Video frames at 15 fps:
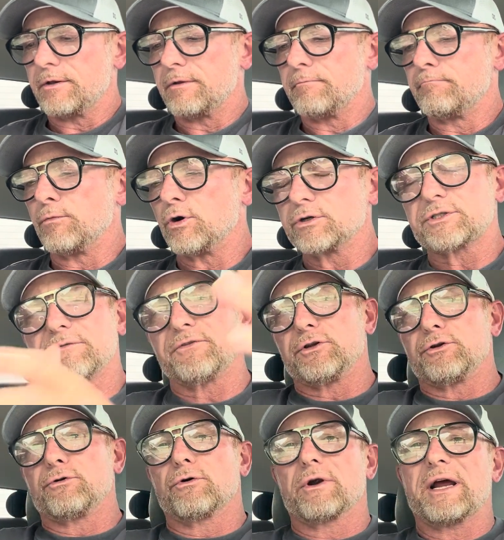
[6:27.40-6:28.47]
Most of the
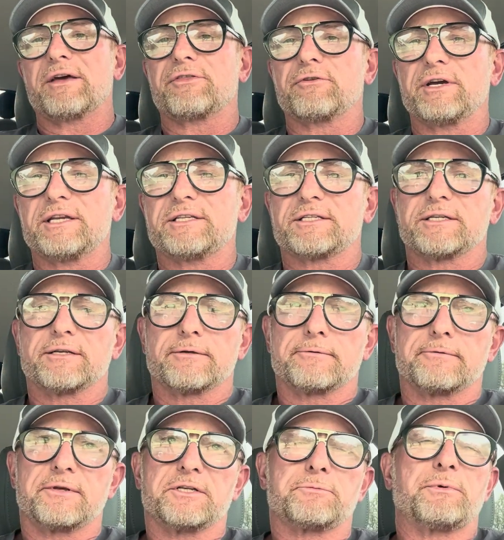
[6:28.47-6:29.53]
newer athletes,
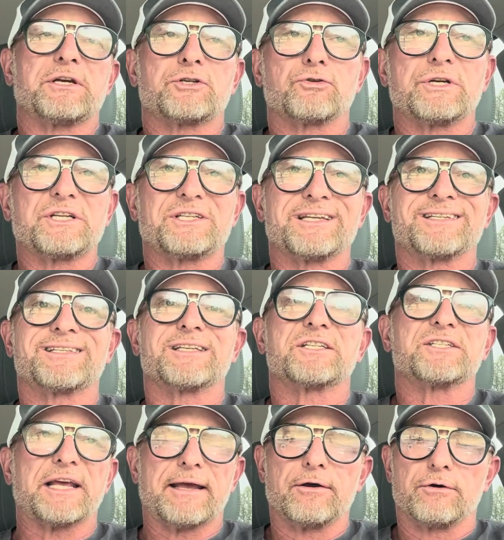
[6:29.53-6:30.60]
especially since the
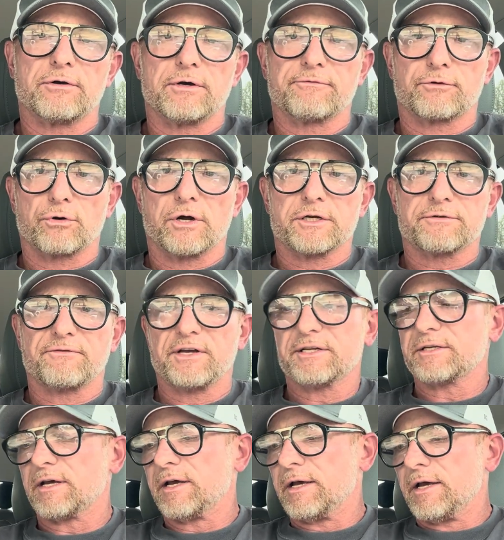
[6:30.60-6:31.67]
sale of CrossFit,
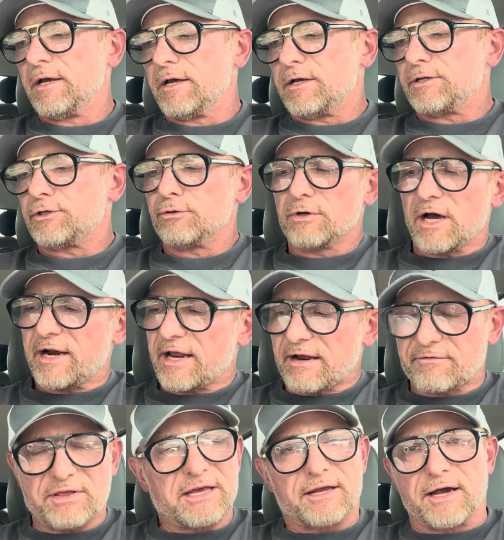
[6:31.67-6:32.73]
do not have
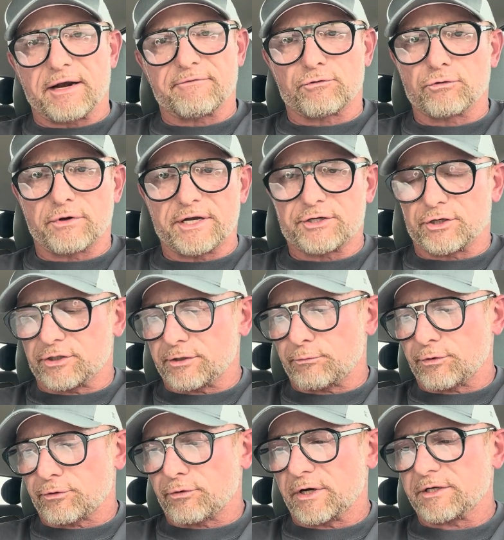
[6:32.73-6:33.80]
that kind of a relationship
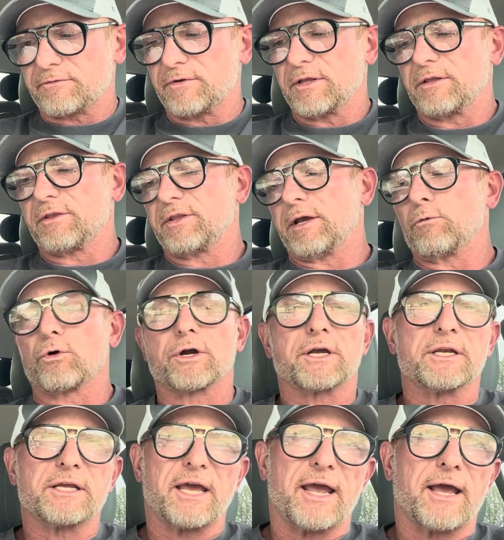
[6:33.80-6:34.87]
with CrossFit. They work in
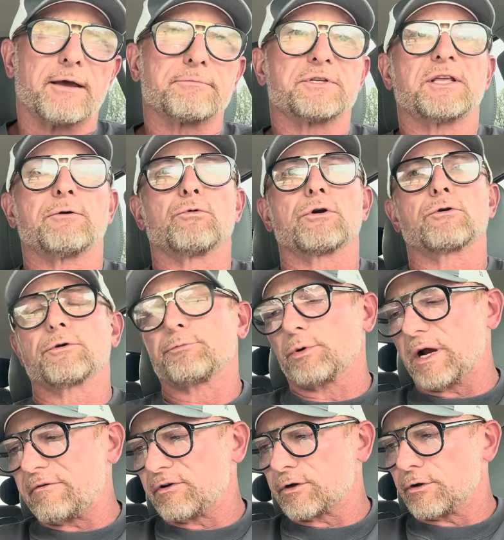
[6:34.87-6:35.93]
camps, they work with
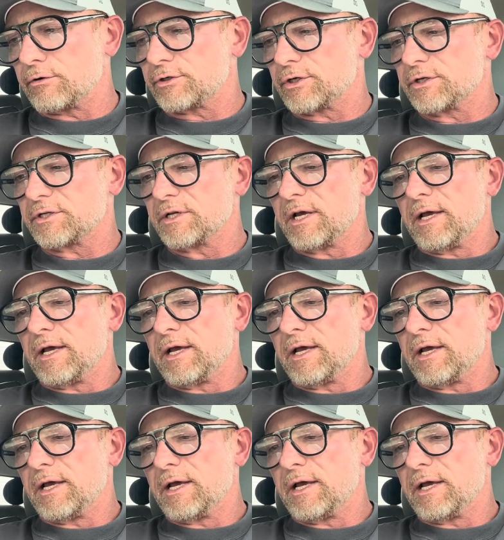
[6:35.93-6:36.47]
private coaches,